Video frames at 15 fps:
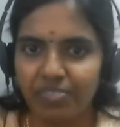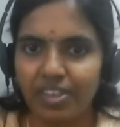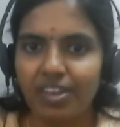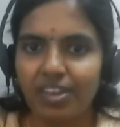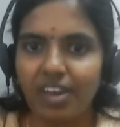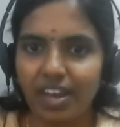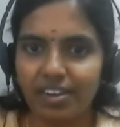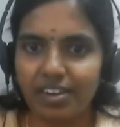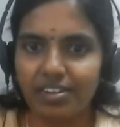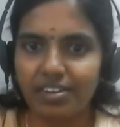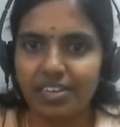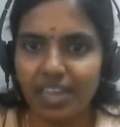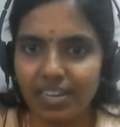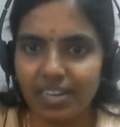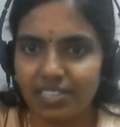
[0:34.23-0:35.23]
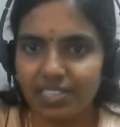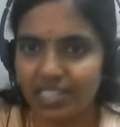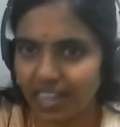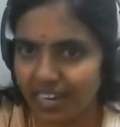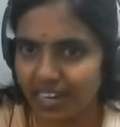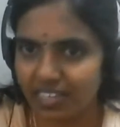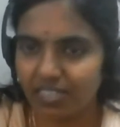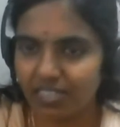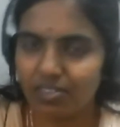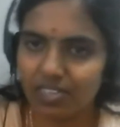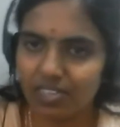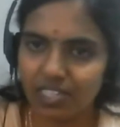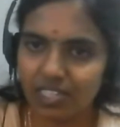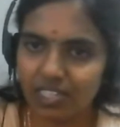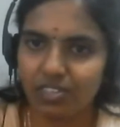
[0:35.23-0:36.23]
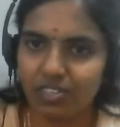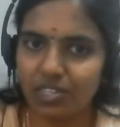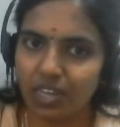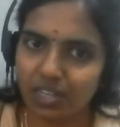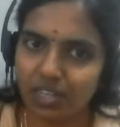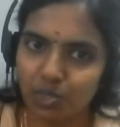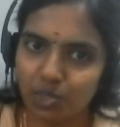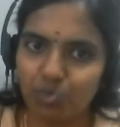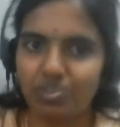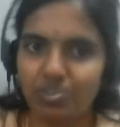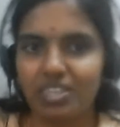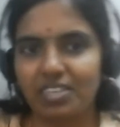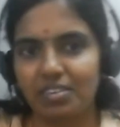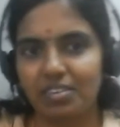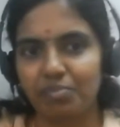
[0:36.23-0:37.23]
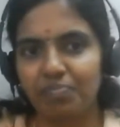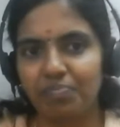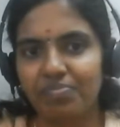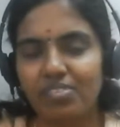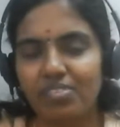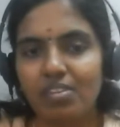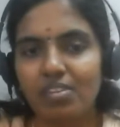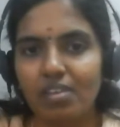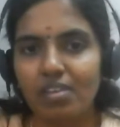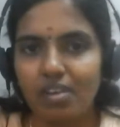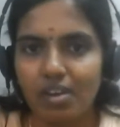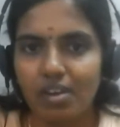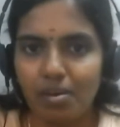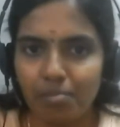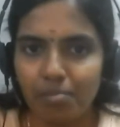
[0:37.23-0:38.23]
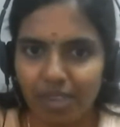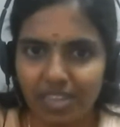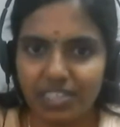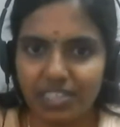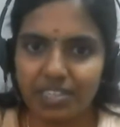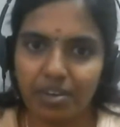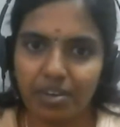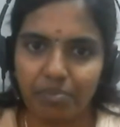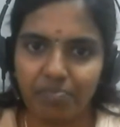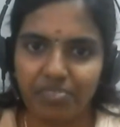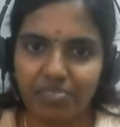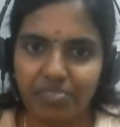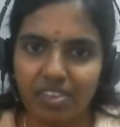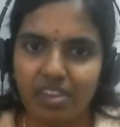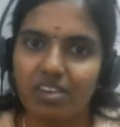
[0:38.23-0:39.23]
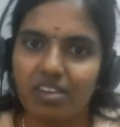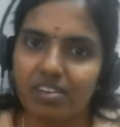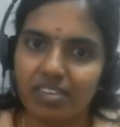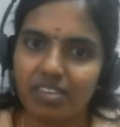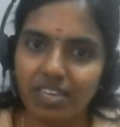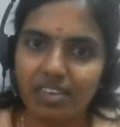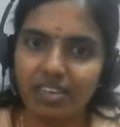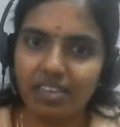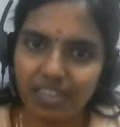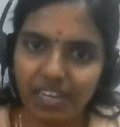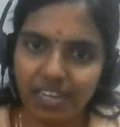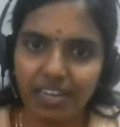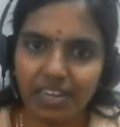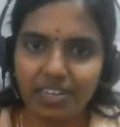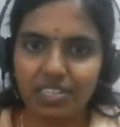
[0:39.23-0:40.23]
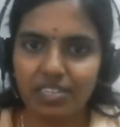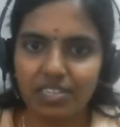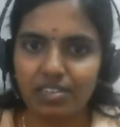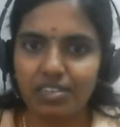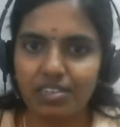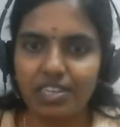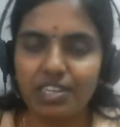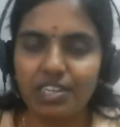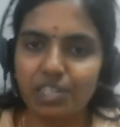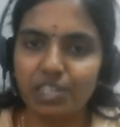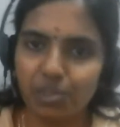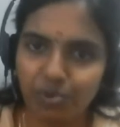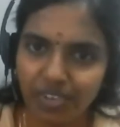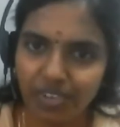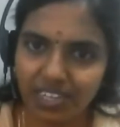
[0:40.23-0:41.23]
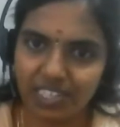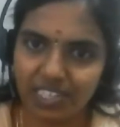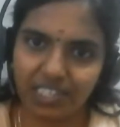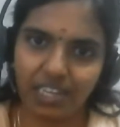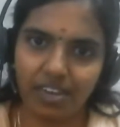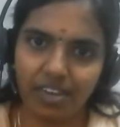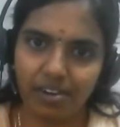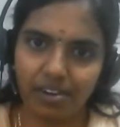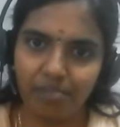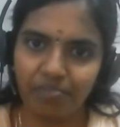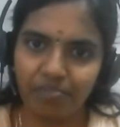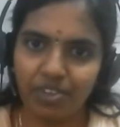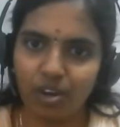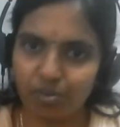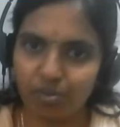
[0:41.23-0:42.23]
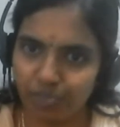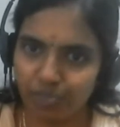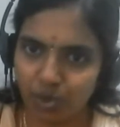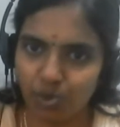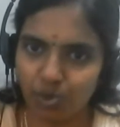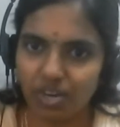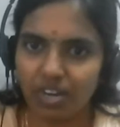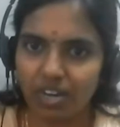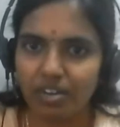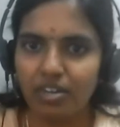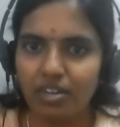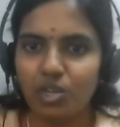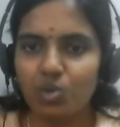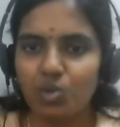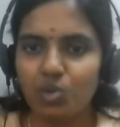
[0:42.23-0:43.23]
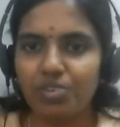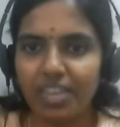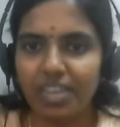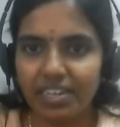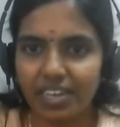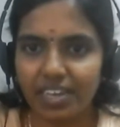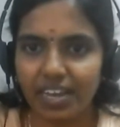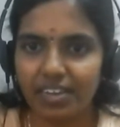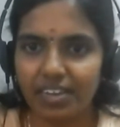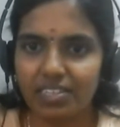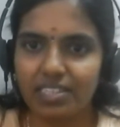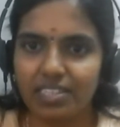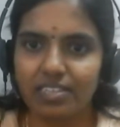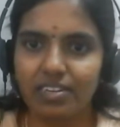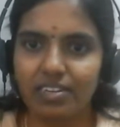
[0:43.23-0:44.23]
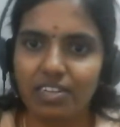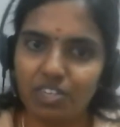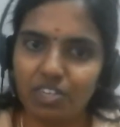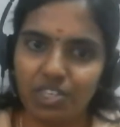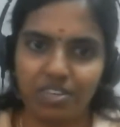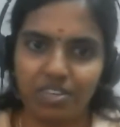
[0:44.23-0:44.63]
and Health Science Research Association, Malaysia. He creates his unique style of yoga to enhance teaching.